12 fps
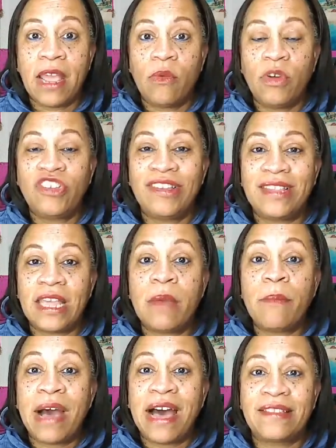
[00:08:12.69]
Which is
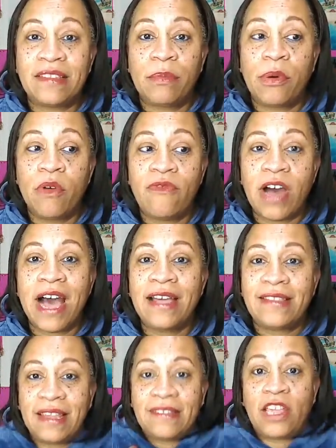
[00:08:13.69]
impossible for
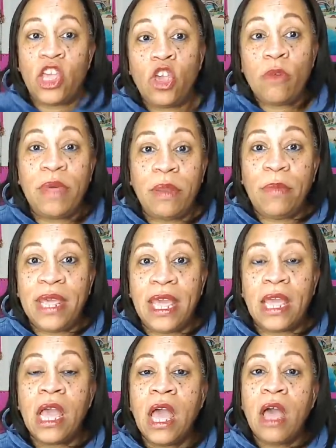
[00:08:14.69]
us as a human
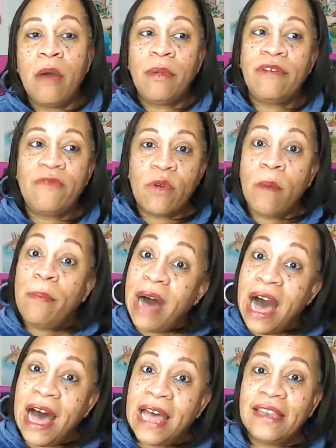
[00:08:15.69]
being, but for a
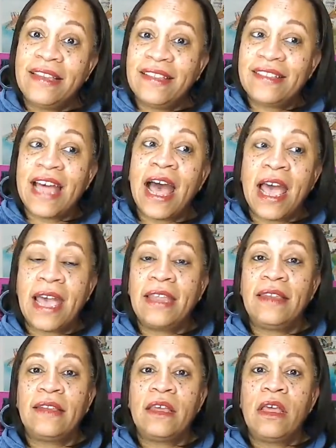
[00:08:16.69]
bot
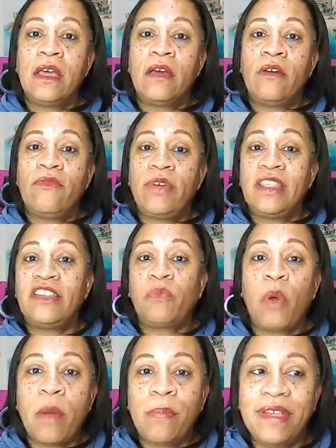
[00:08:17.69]
designed for this
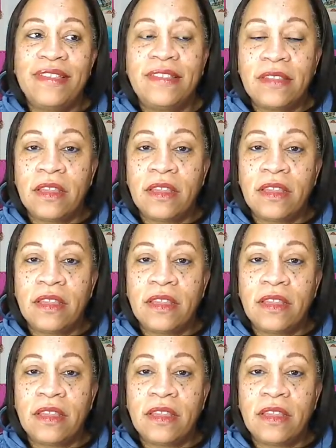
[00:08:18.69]
purpose,